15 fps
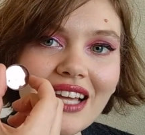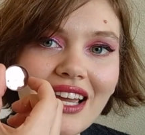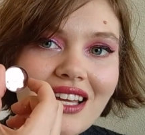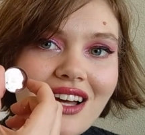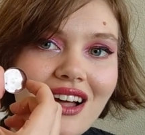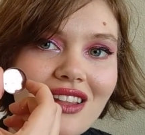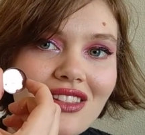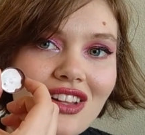
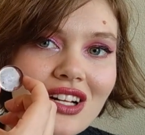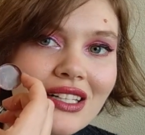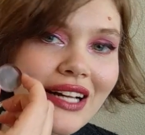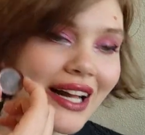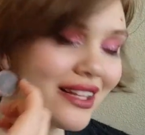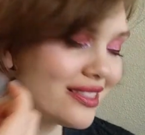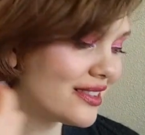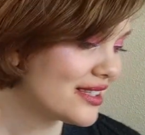Take a
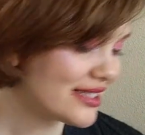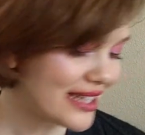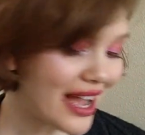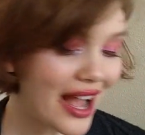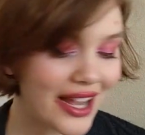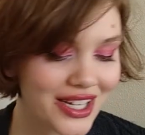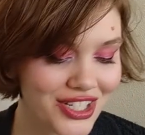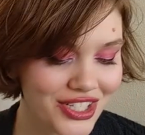look at this
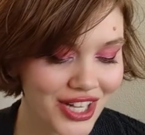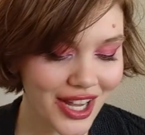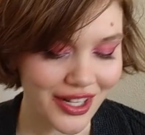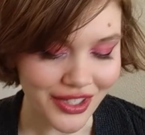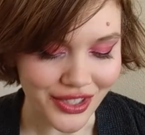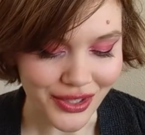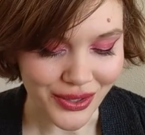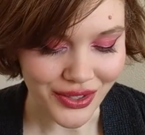
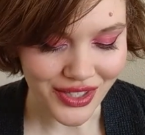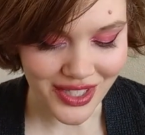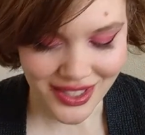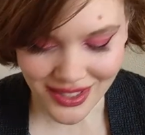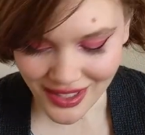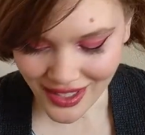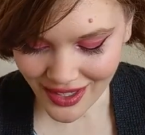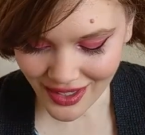eyeshadow.
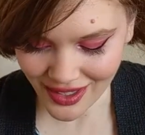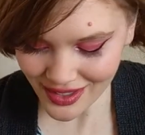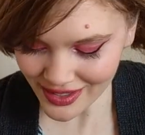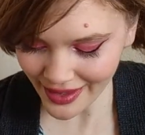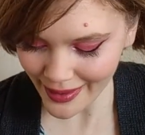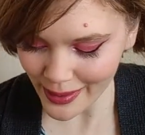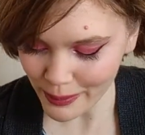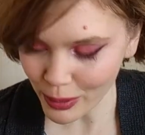This
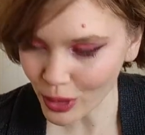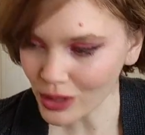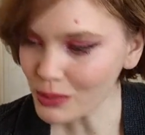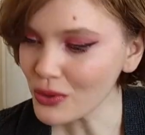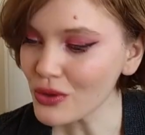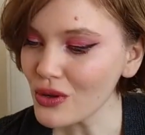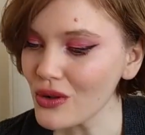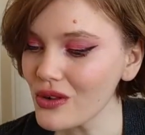is a
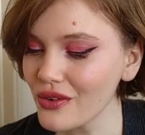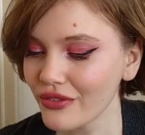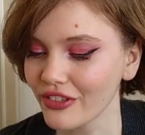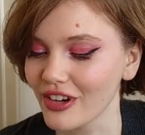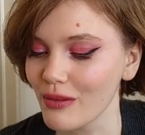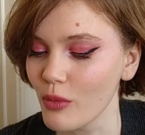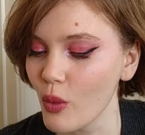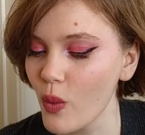purple
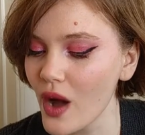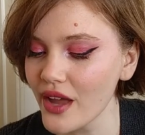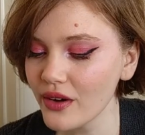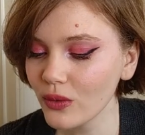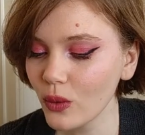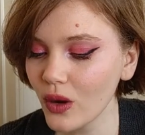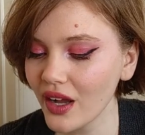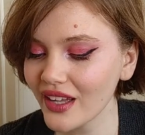from Wet
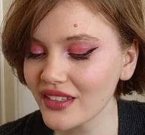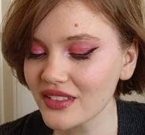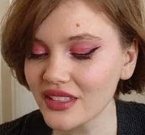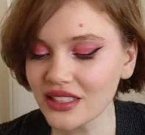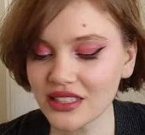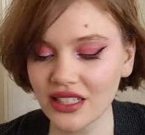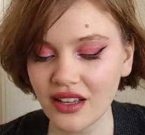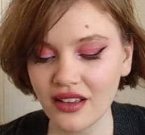n
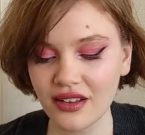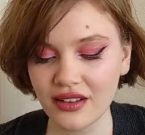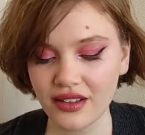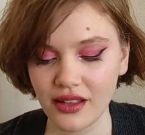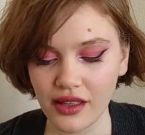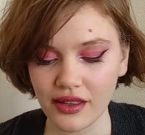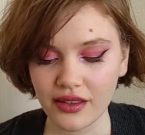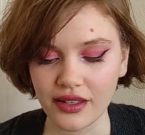Wild.
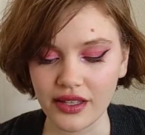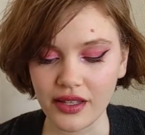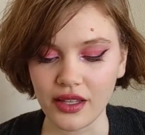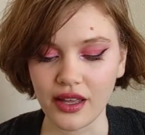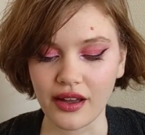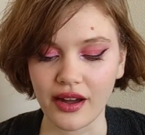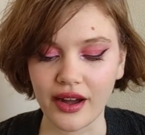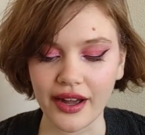
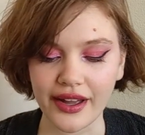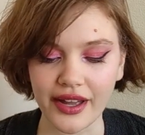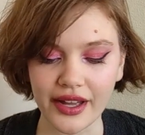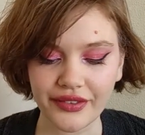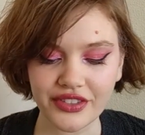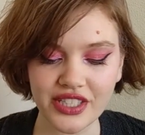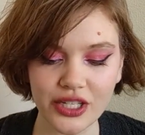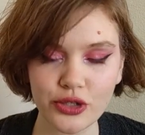I
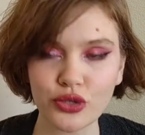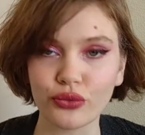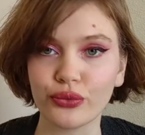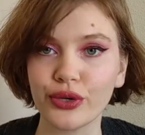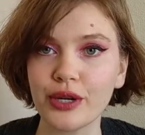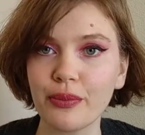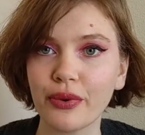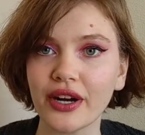have since
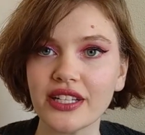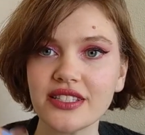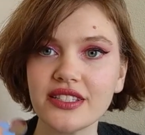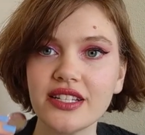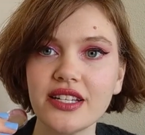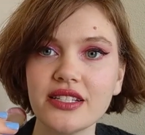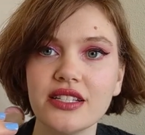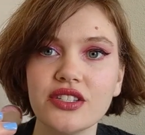
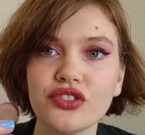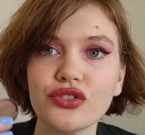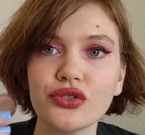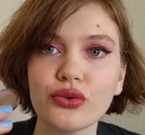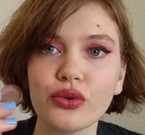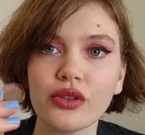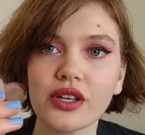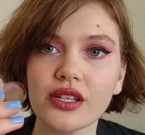repressed it
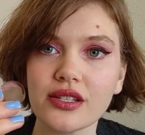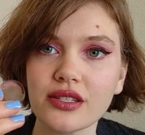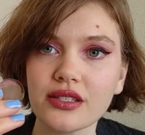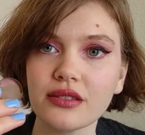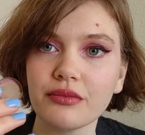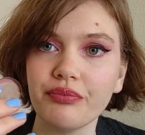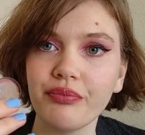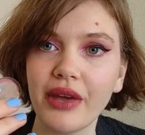into this
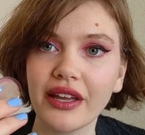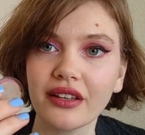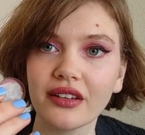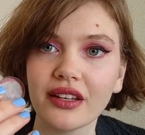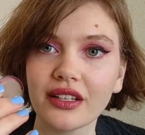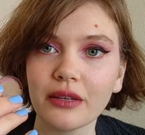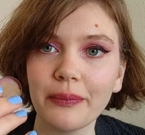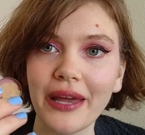
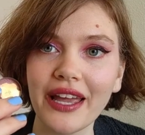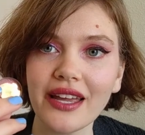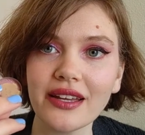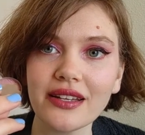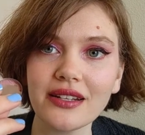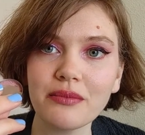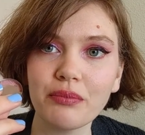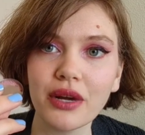magnetic
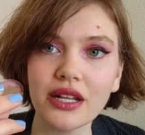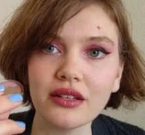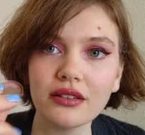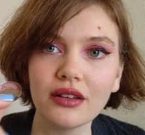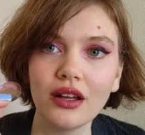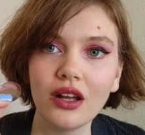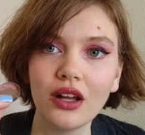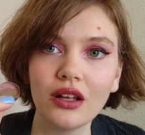pan,
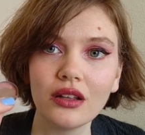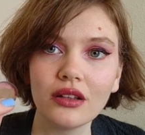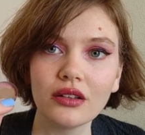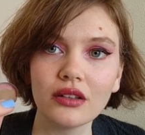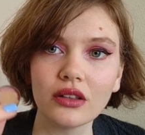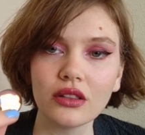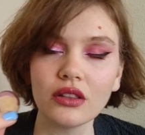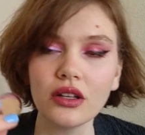
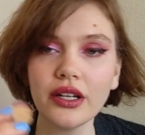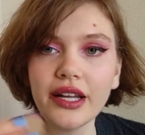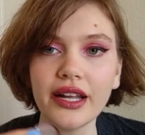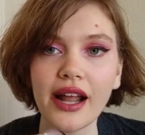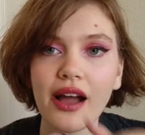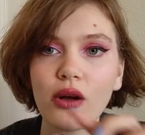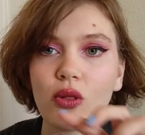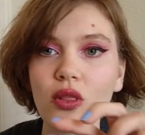but look
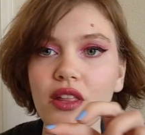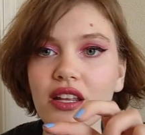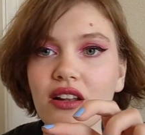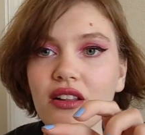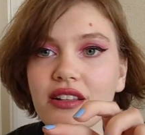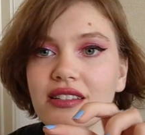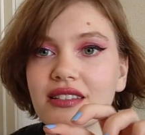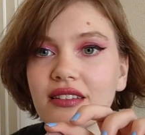at how
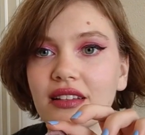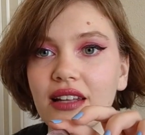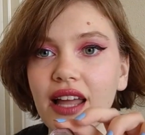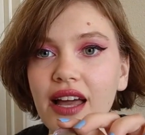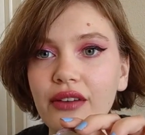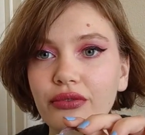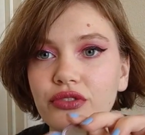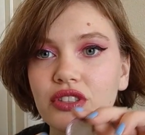little is
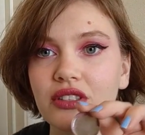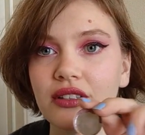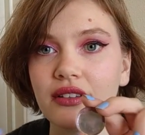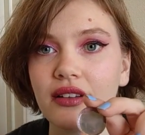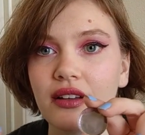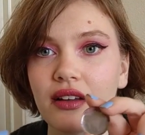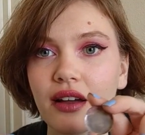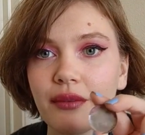left
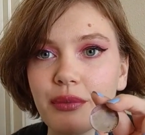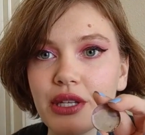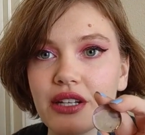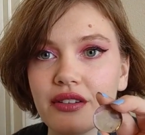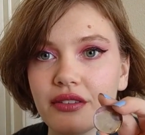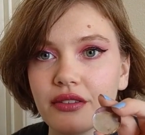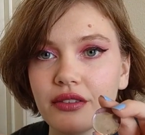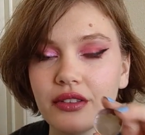I
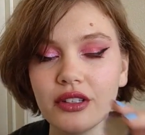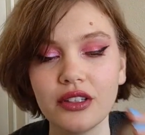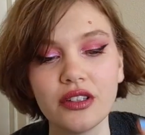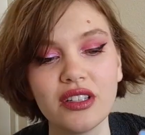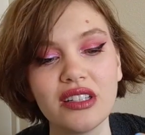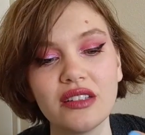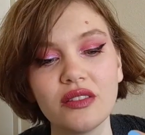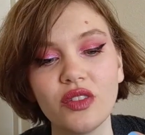mean,
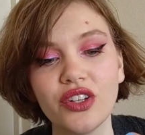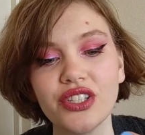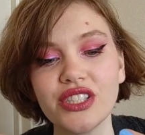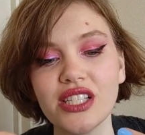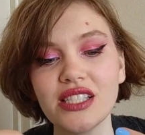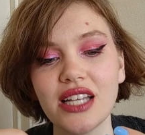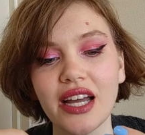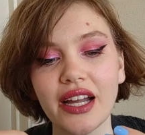
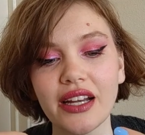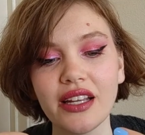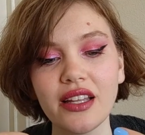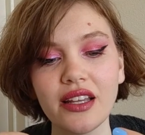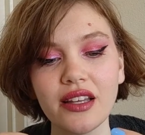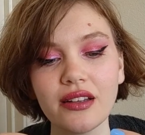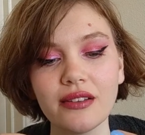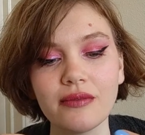there's a
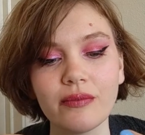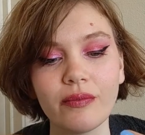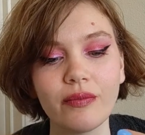tiny